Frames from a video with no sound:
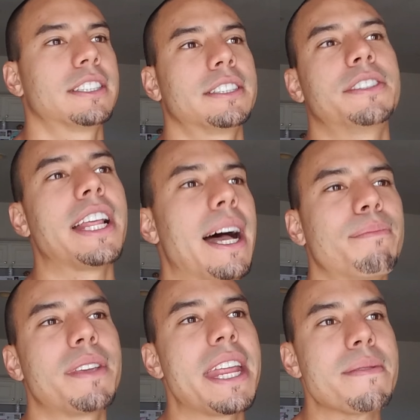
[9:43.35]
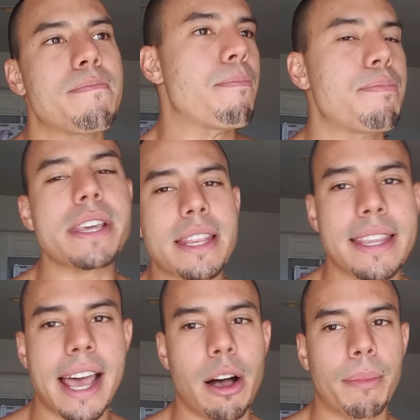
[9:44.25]
Not getting beaten
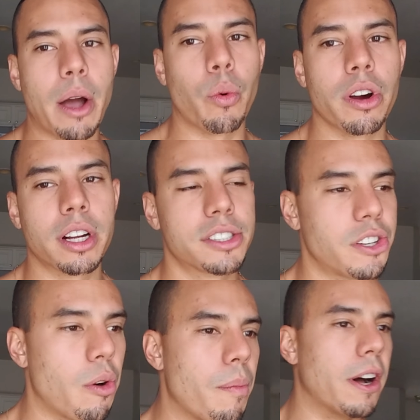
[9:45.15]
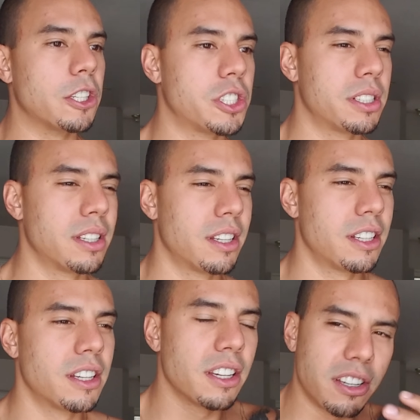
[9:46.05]
down by work so much.
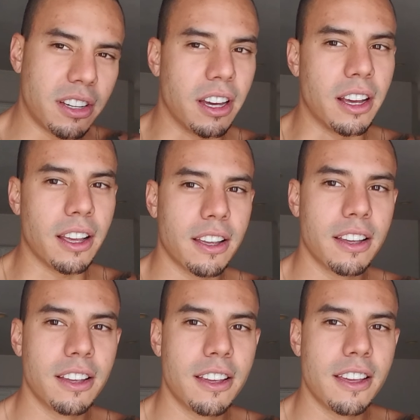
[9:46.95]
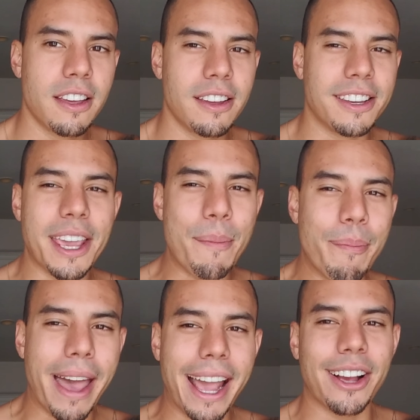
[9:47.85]
Gonna get
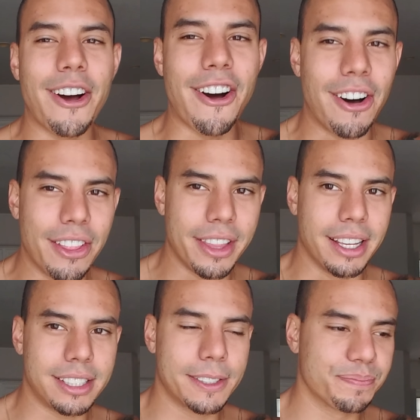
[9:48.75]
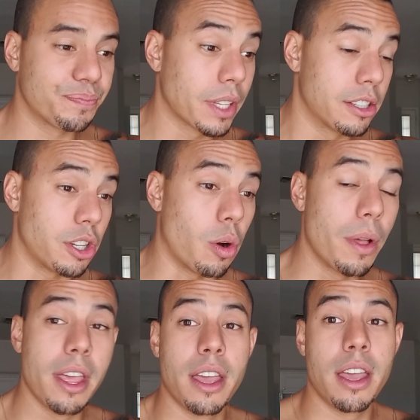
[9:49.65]
back on this. So
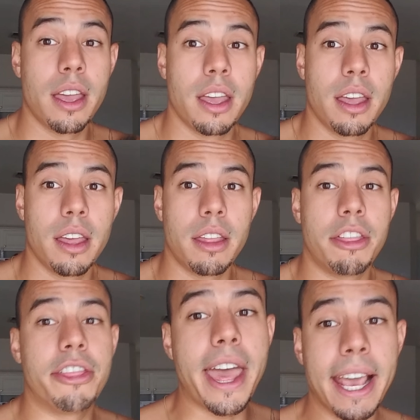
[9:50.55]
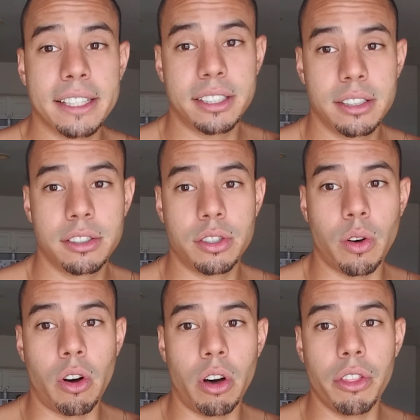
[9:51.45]
thanks to
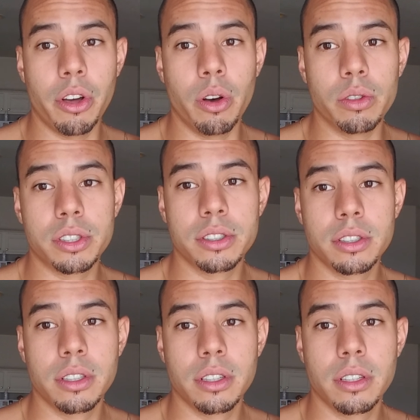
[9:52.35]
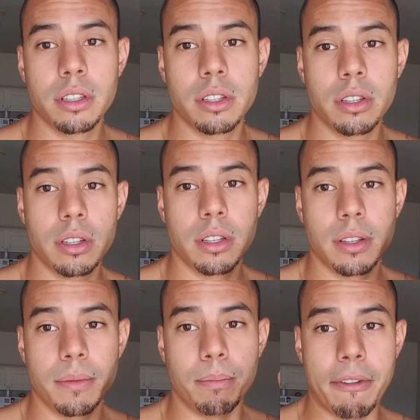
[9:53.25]
all those.
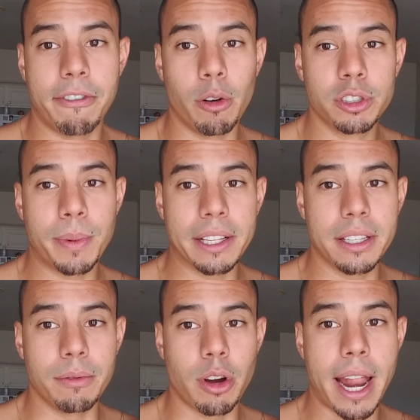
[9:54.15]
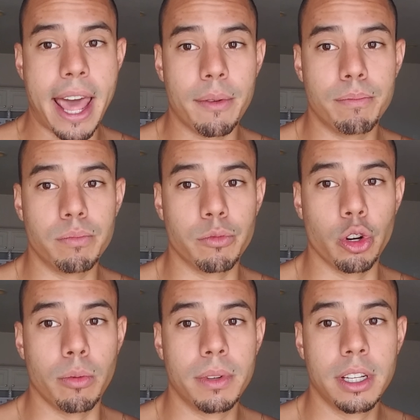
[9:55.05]
My phone's about to run out of
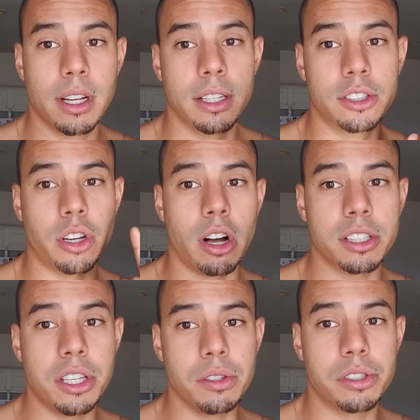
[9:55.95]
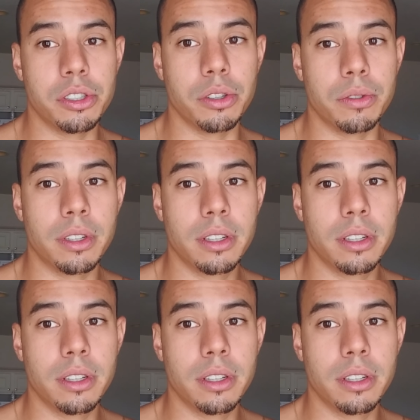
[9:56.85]
room. Talk to you soon.